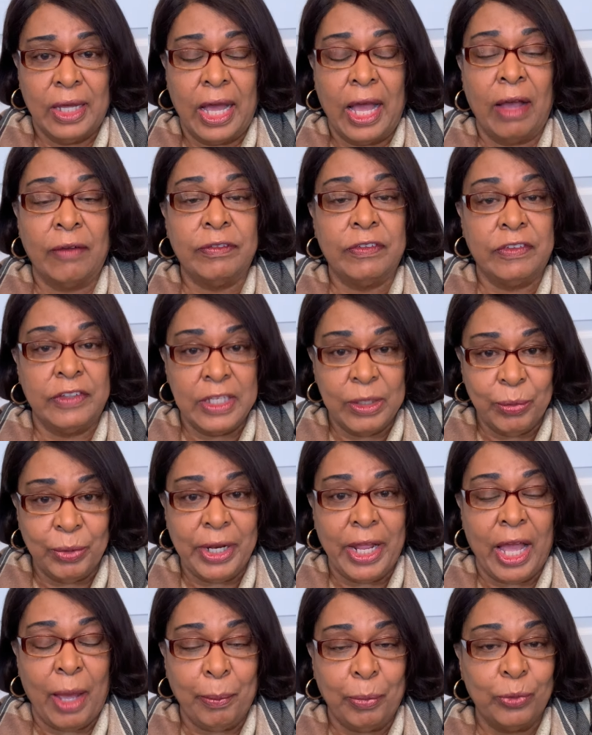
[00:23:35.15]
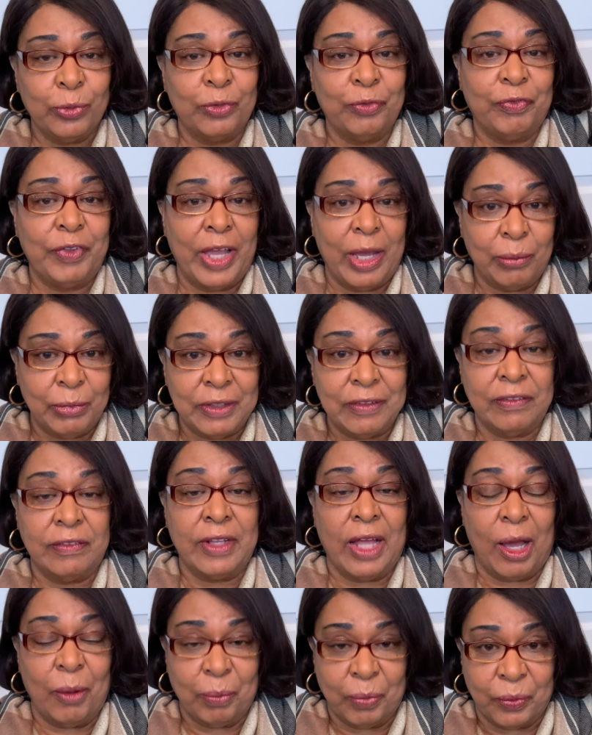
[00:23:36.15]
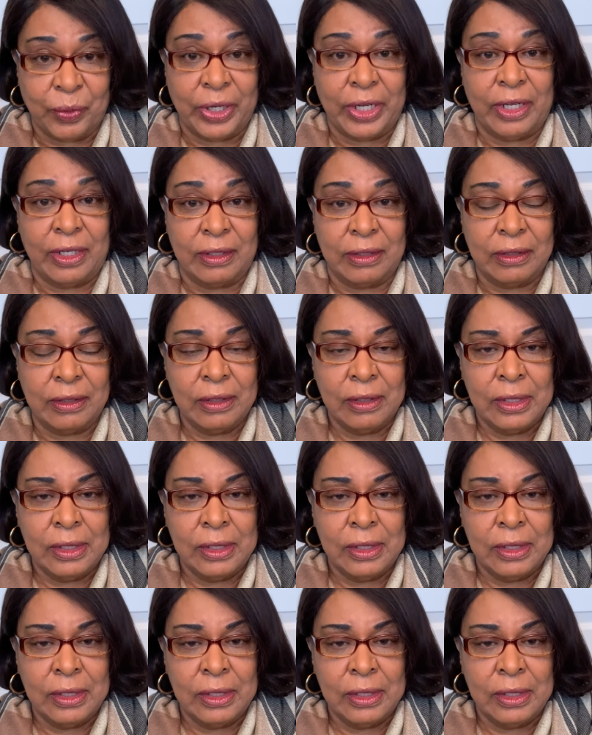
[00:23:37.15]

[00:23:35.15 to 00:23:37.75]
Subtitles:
I've seen what happens when families stop praying,